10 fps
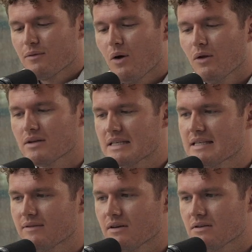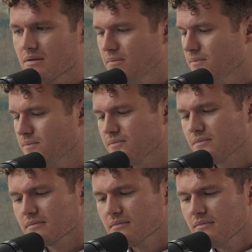from all those interviews,
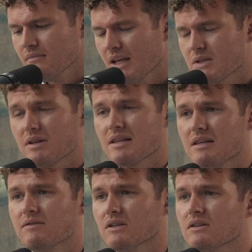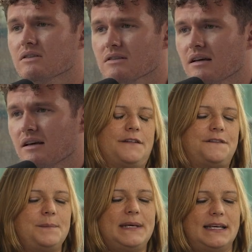is there anything you've learned?
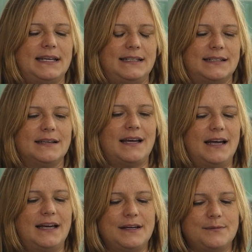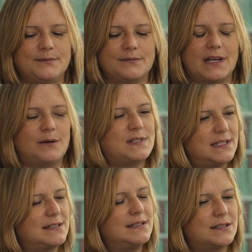For me, I was
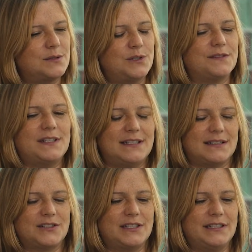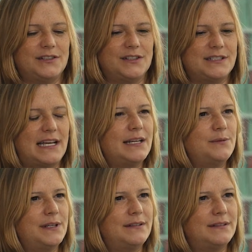listening to one of these actually the other day
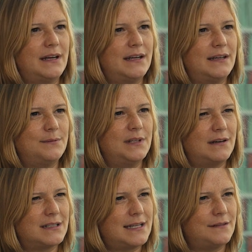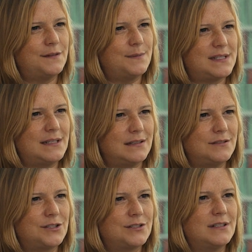with the architect from Cinch.